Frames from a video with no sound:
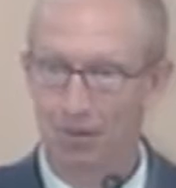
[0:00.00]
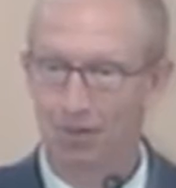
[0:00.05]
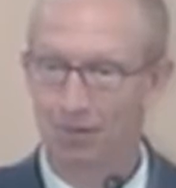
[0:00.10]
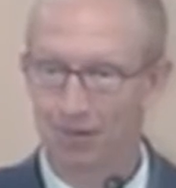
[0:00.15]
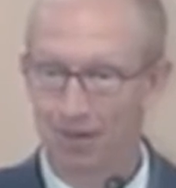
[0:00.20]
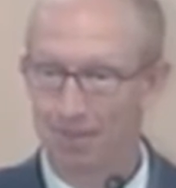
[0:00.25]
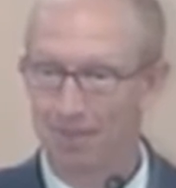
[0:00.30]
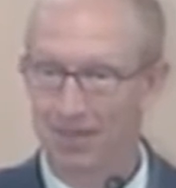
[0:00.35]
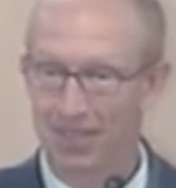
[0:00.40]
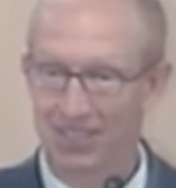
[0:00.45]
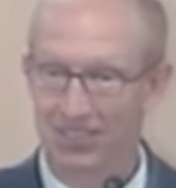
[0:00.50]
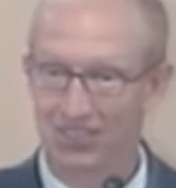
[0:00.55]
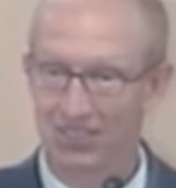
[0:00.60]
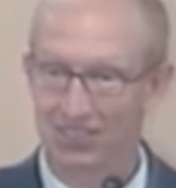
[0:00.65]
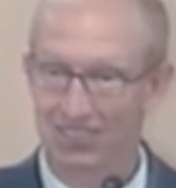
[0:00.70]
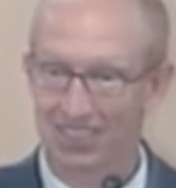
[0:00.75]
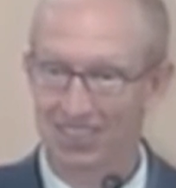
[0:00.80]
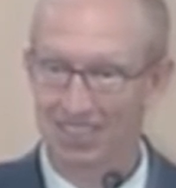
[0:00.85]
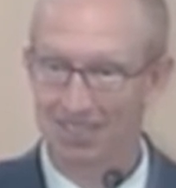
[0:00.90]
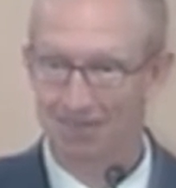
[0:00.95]
from this
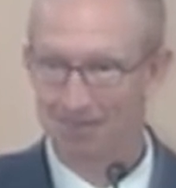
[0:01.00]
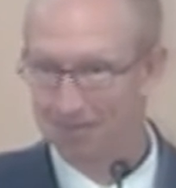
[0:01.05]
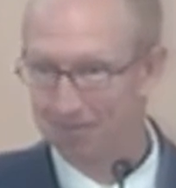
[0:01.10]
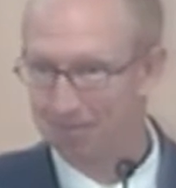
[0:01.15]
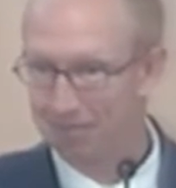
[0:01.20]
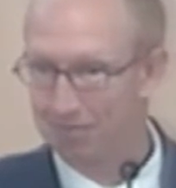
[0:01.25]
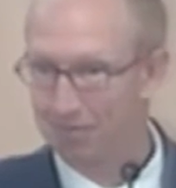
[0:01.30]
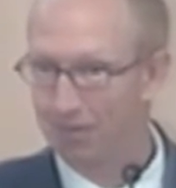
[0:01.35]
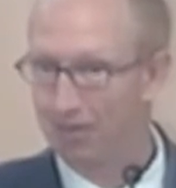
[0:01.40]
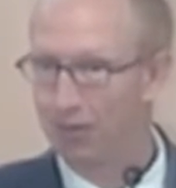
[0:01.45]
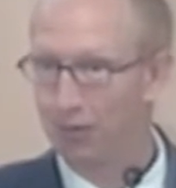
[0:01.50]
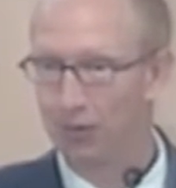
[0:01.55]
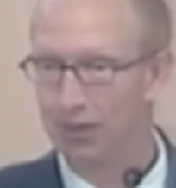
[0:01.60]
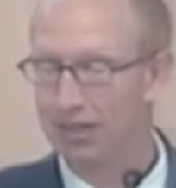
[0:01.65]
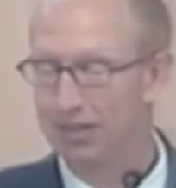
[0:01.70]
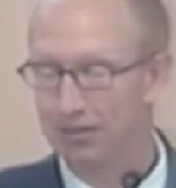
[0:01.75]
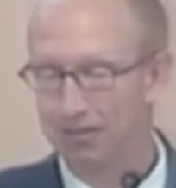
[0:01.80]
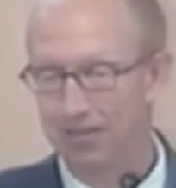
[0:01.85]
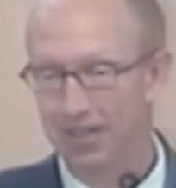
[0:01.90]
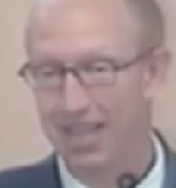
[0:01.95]
thorn in
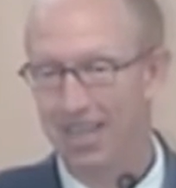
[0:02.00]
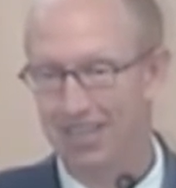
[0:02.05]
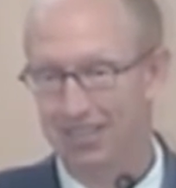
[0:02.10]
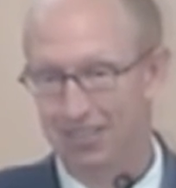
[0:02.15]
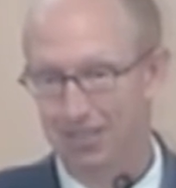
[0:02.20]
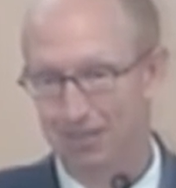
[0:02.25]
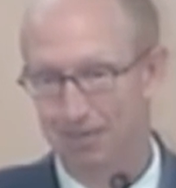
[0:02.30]
the flesh.